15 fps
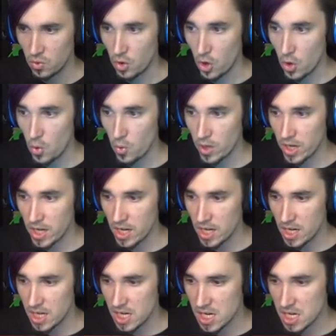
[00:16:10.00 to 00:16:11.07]
No
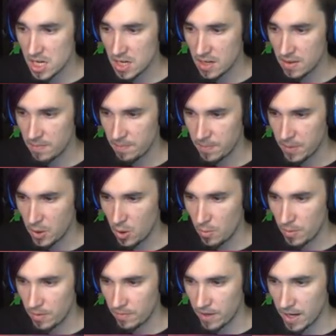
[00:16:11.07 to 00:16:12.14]
key.
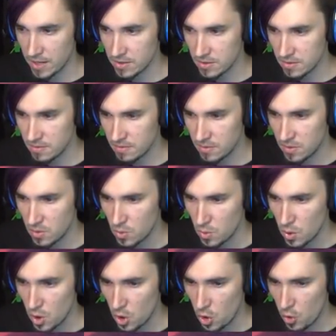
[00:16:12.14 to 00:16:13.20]
Opening visor.
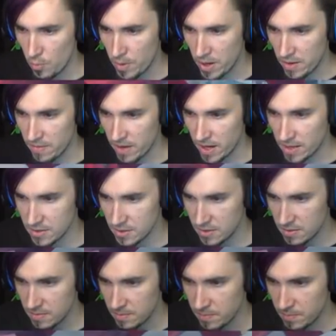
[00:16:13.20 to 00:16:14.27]
Opening visor.
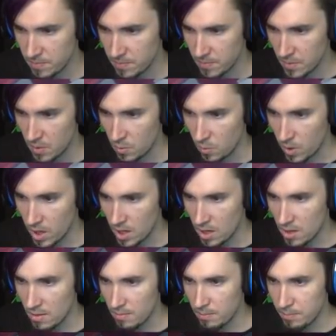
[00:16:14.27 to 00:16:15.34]

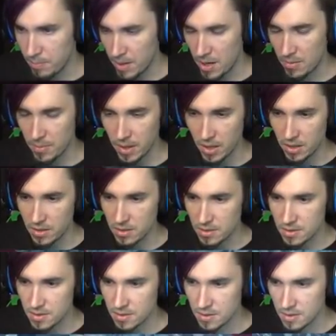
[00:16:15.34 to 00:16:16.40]
Well,
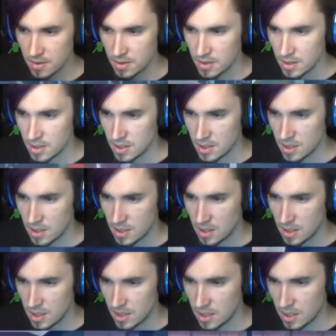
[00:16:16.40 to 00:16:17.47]
butterballs.
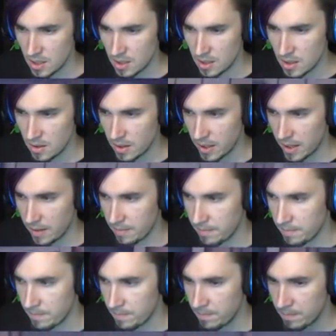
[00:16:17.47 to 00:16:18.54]
Okay.
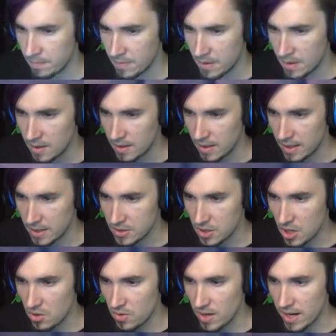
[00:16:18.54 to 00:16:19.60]
That's
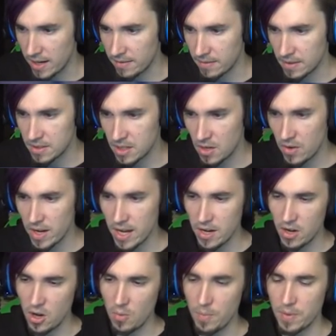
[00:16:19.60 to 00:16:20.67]
alright. Let's go ahead
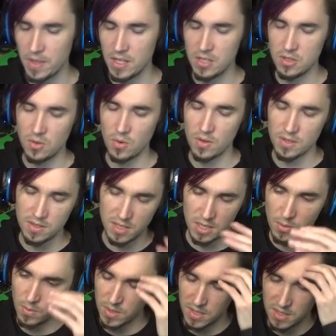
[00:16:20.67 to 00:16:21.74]
and open these doors and
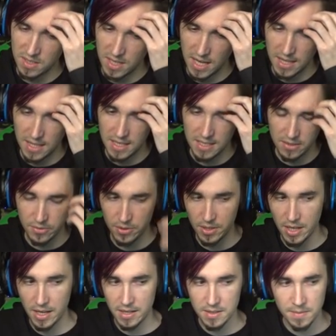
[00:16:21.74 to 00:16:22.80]
see what's inside these little
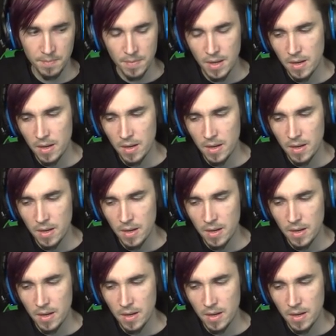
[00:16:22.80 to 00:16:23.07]
things.